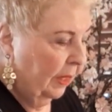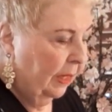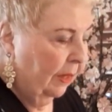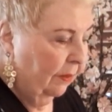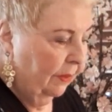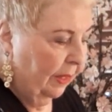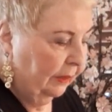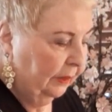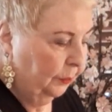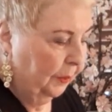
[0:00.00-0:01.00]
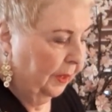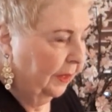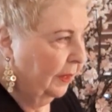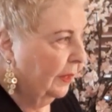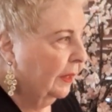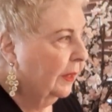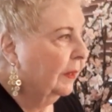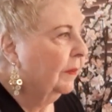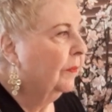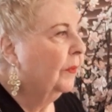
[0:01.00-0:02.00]
Now, next one,
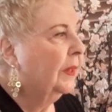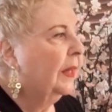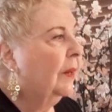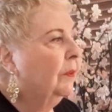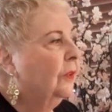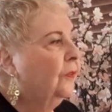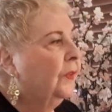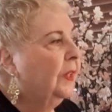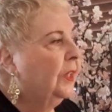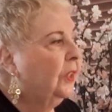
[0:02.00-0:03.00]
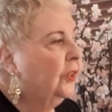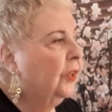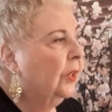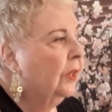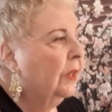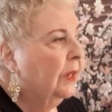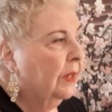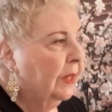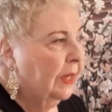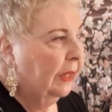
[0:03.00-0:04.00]
when that one's finished,
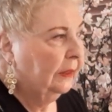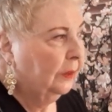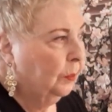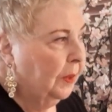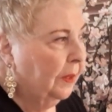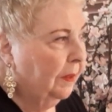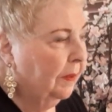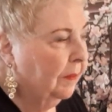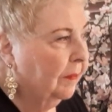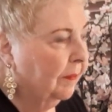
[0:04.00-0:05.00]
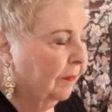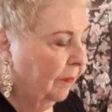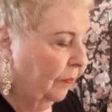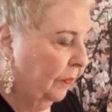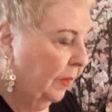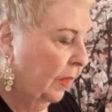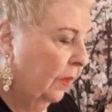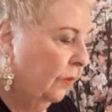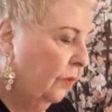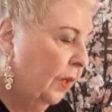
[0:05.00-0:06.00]
next one.
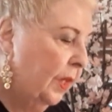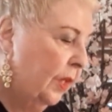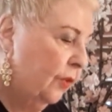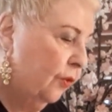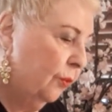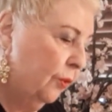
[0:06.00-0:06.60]
So you need 2